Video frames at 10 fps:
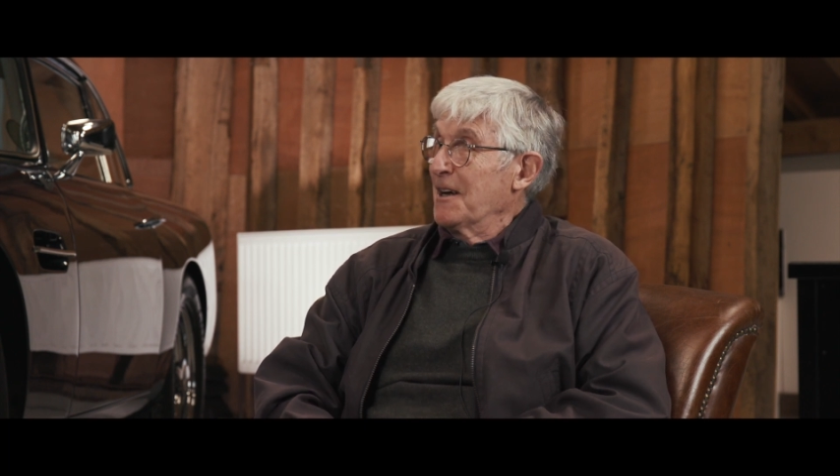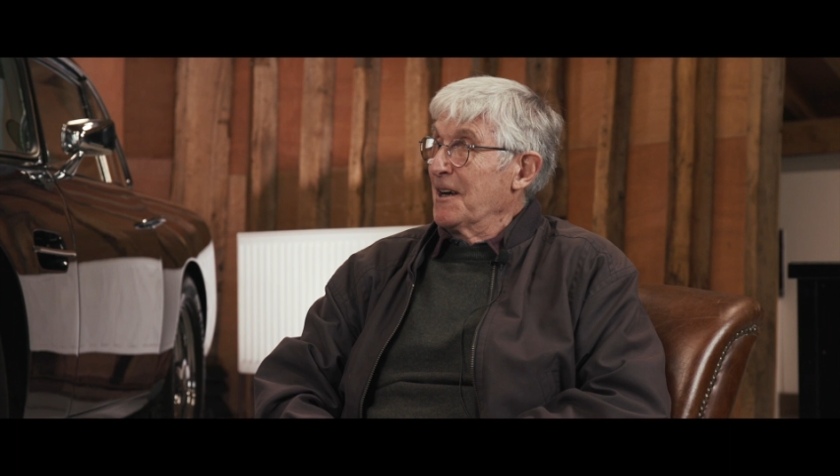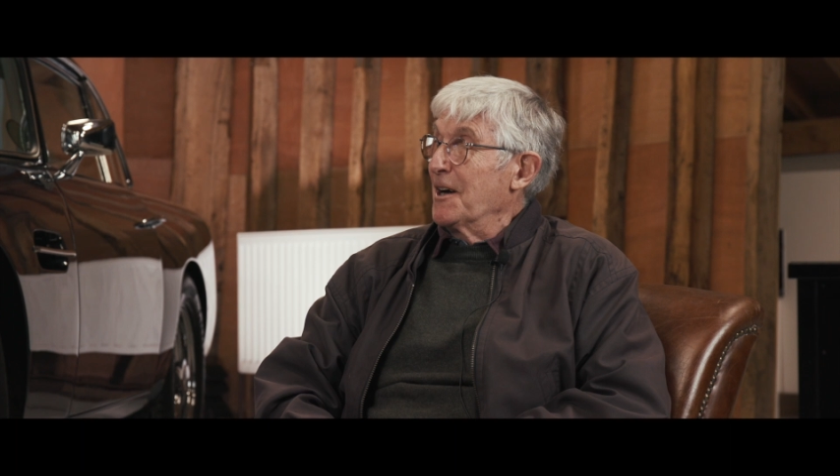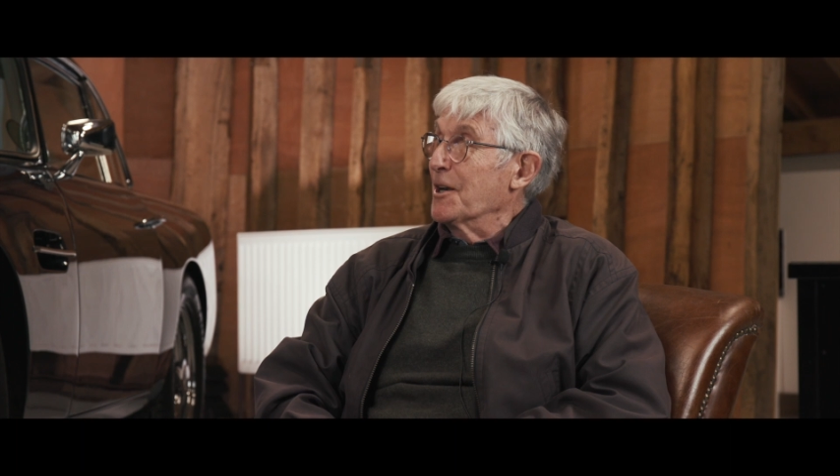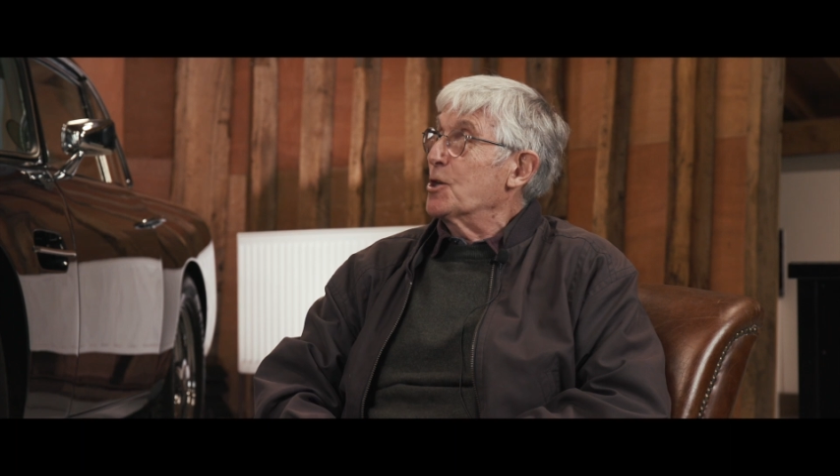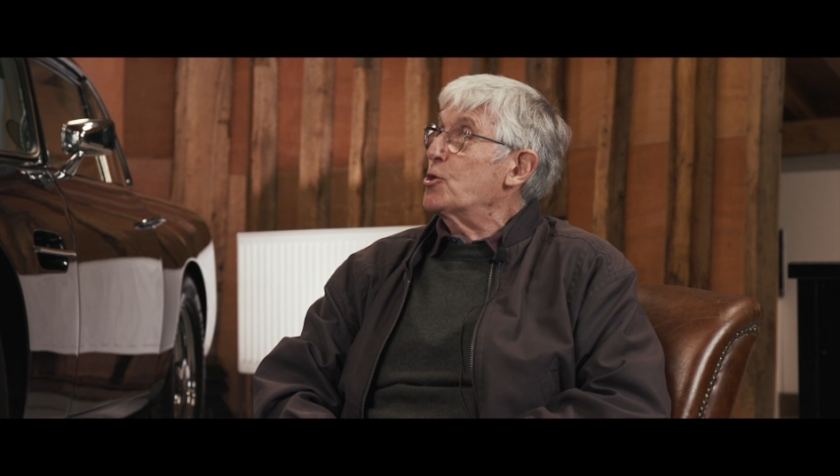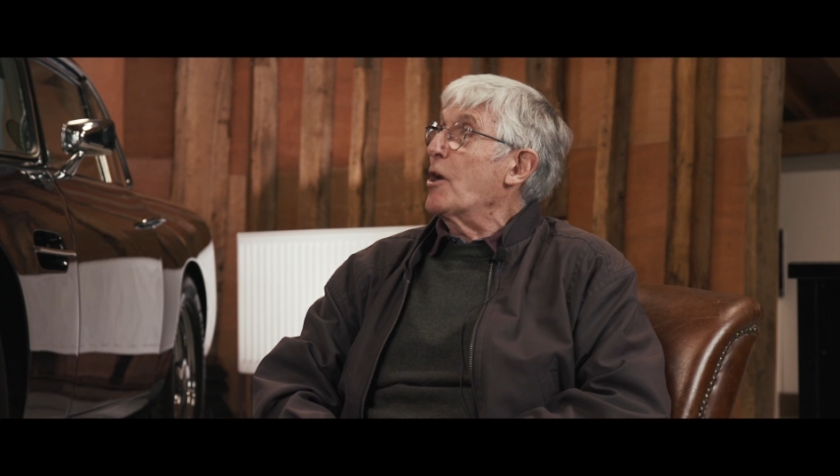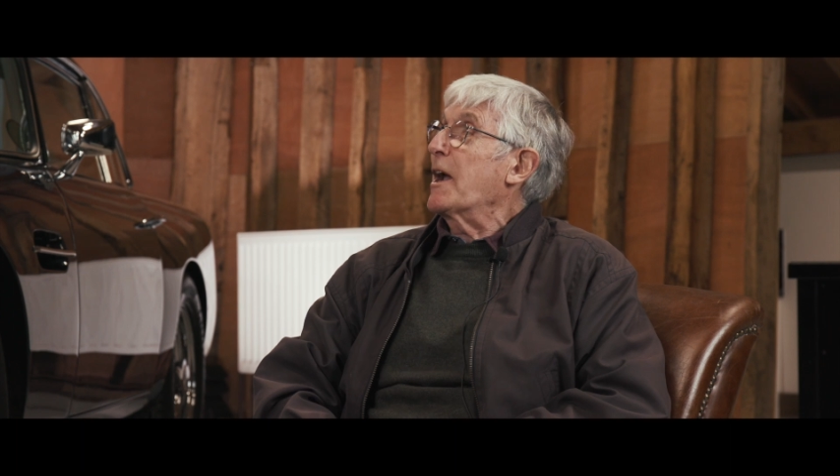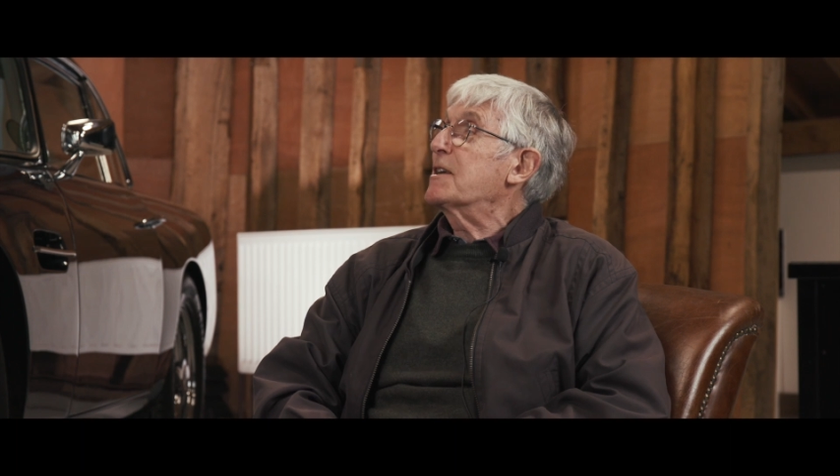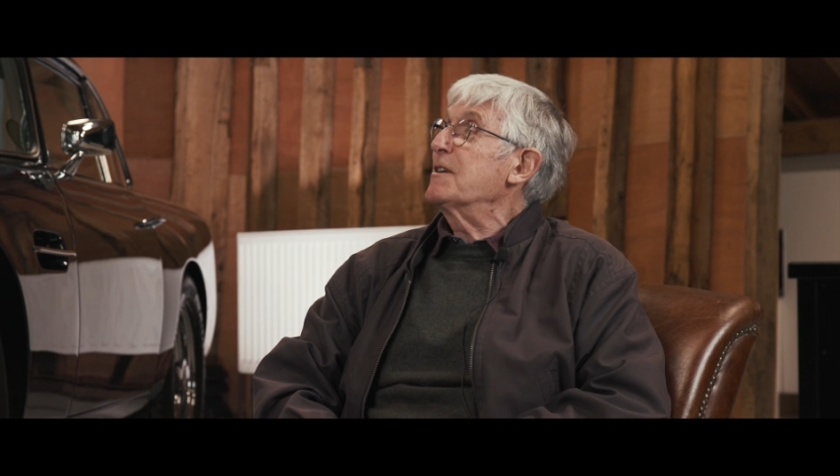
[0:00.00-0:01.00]
an
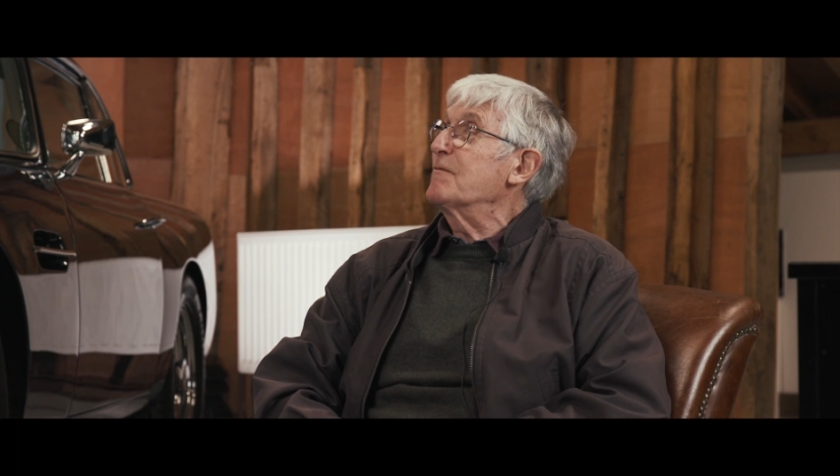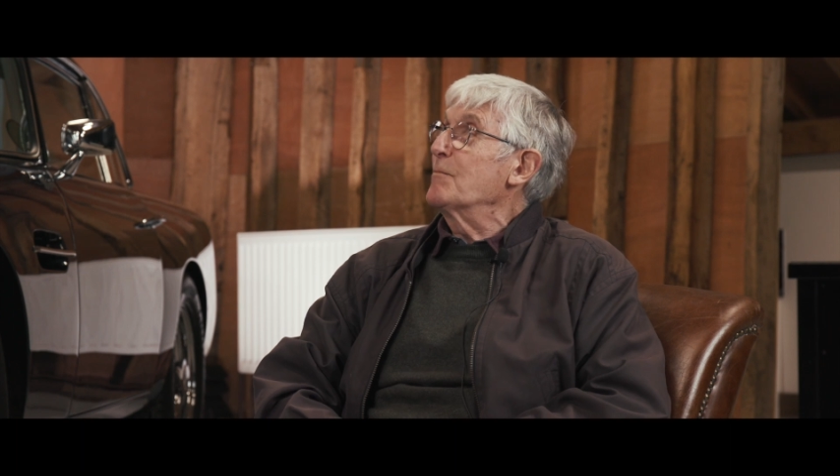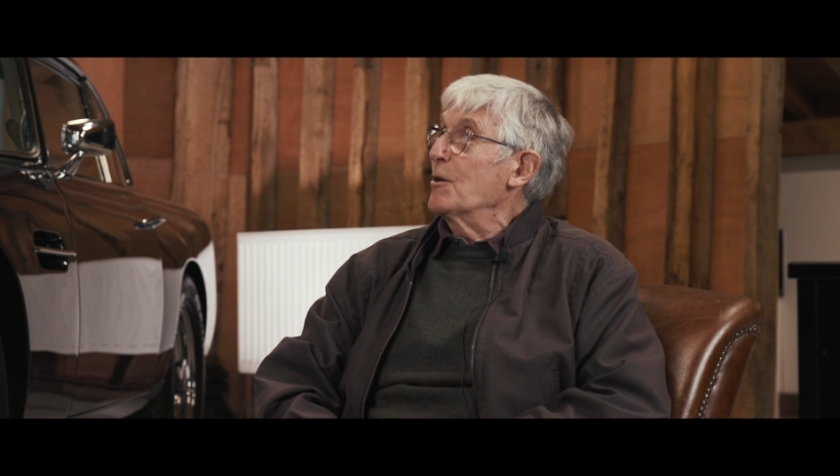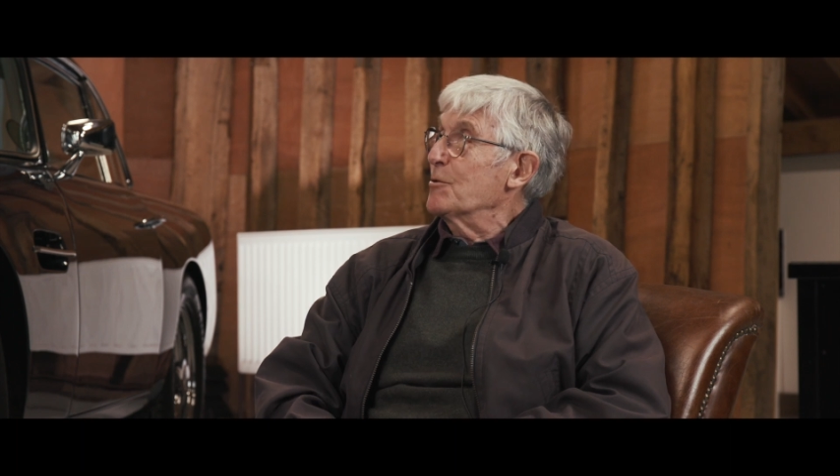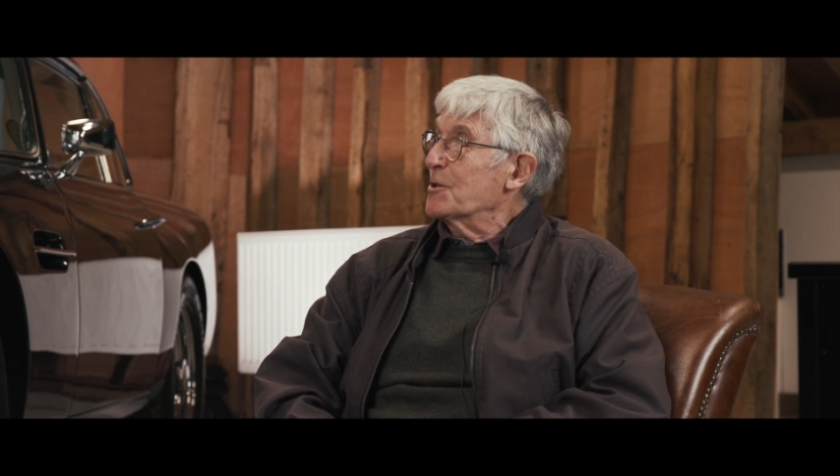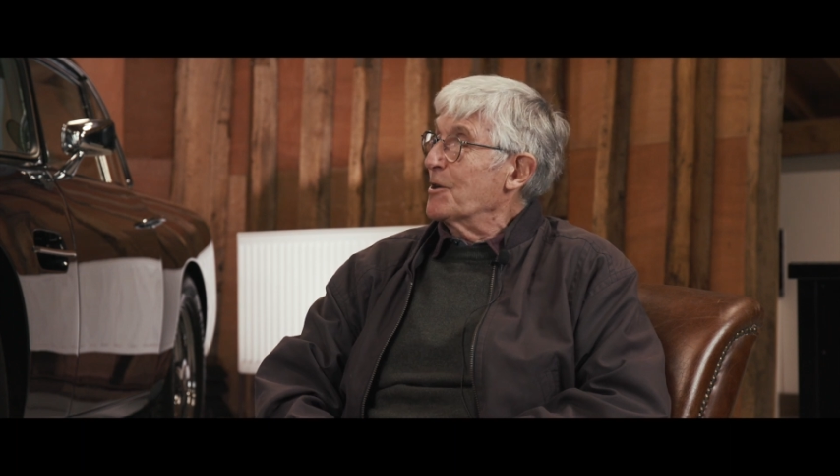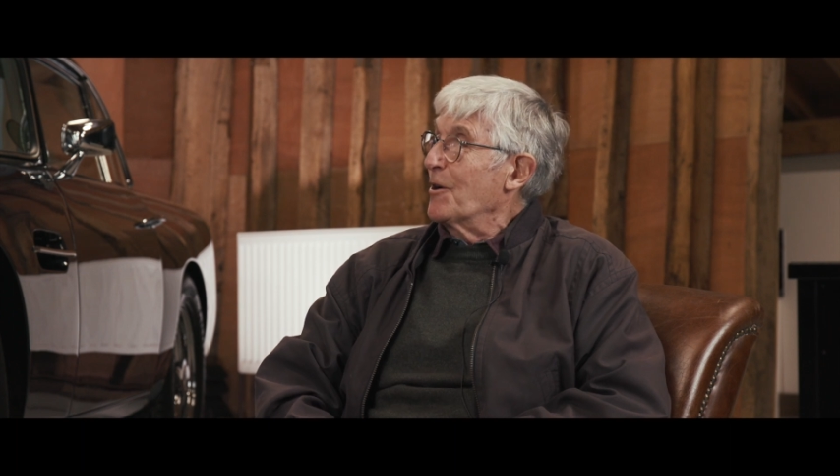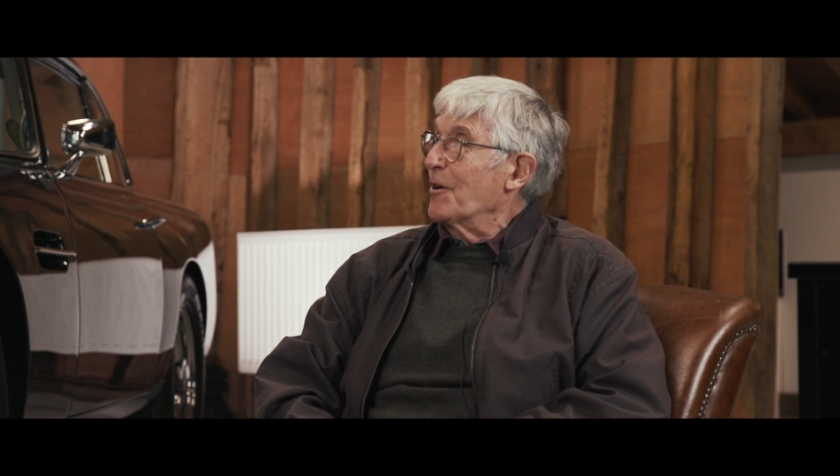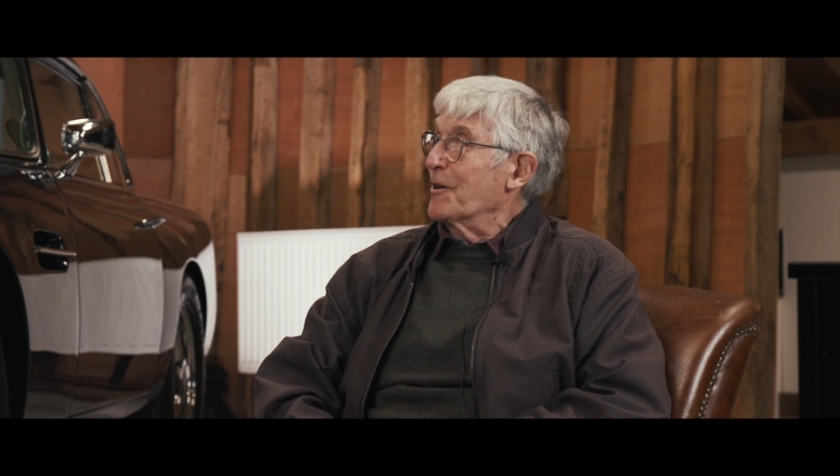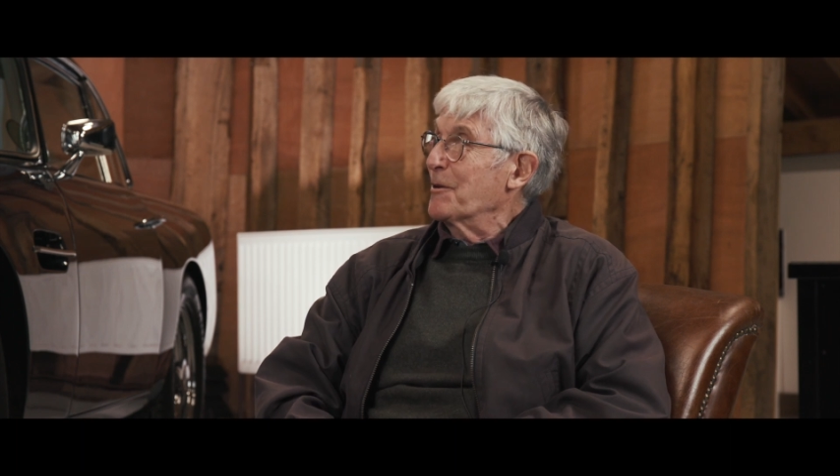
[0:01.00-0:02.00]
attractive motor
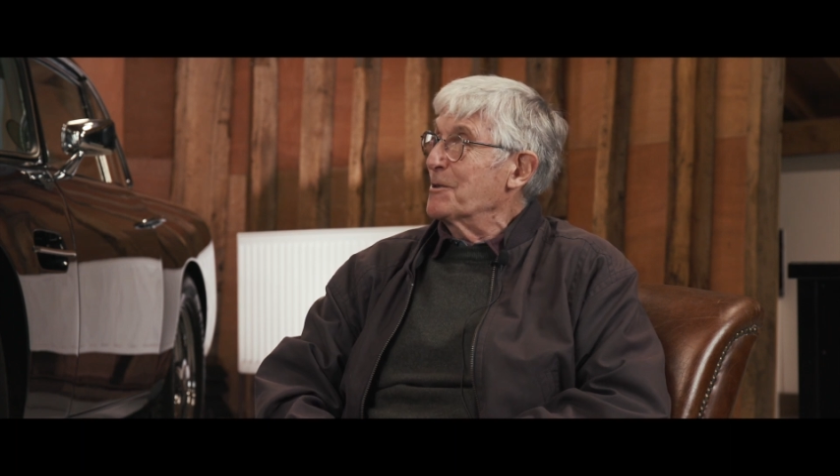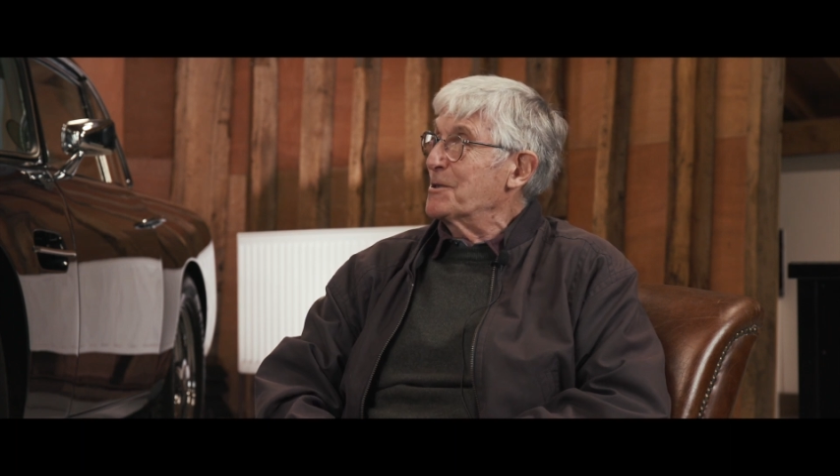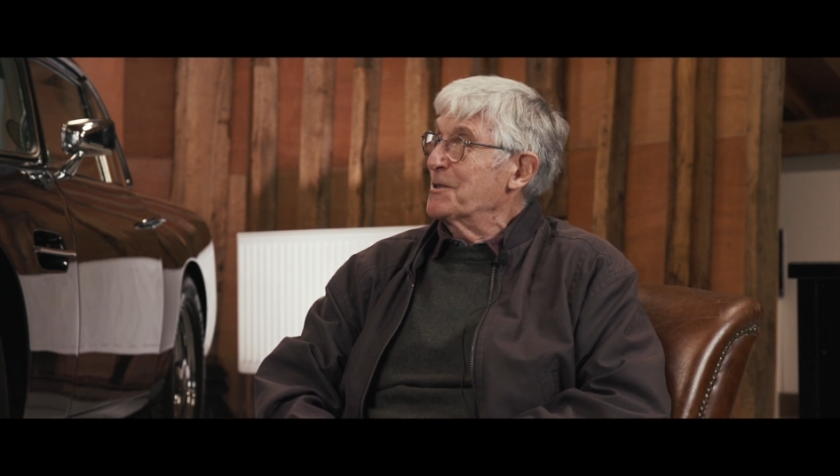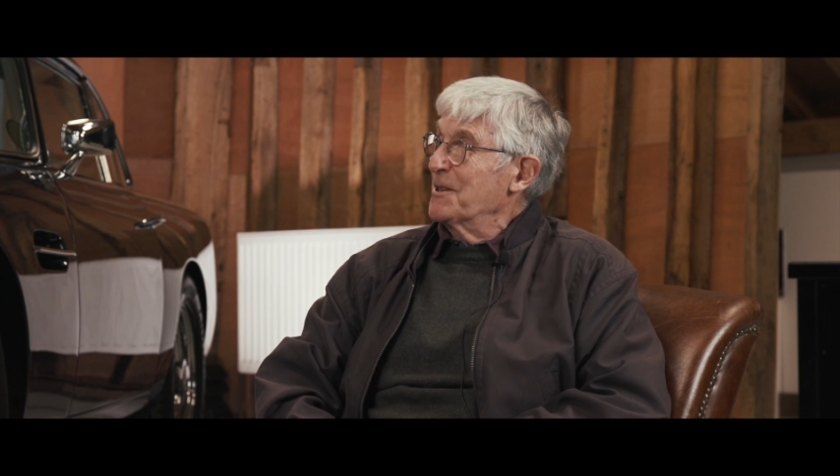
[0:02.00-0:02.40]
car. It was